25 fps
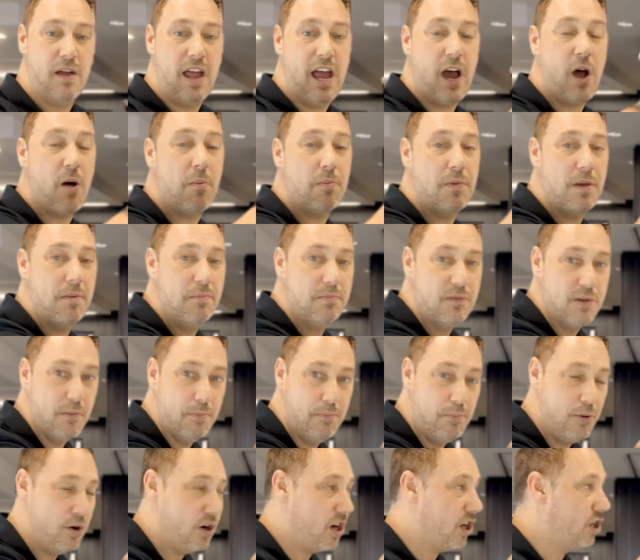help them to
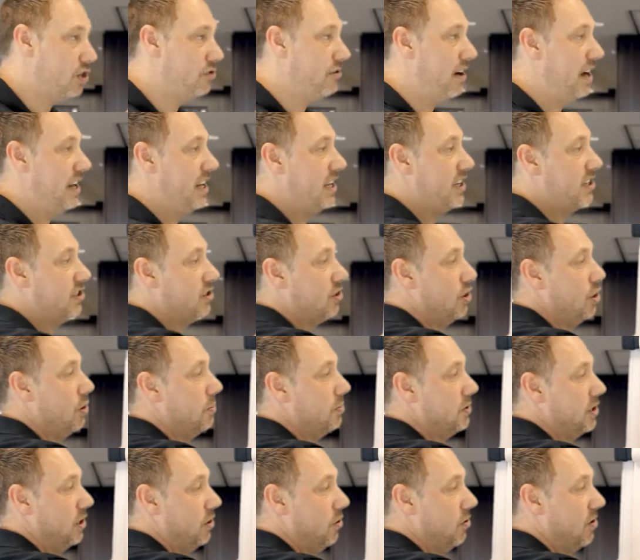book a training scoop.
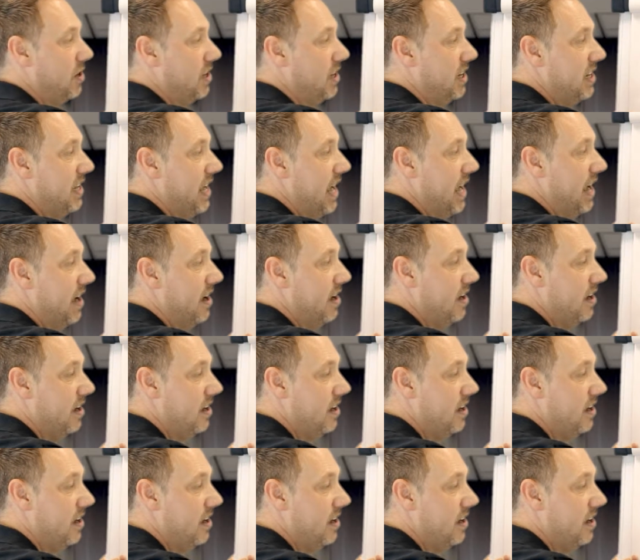So you're going to get,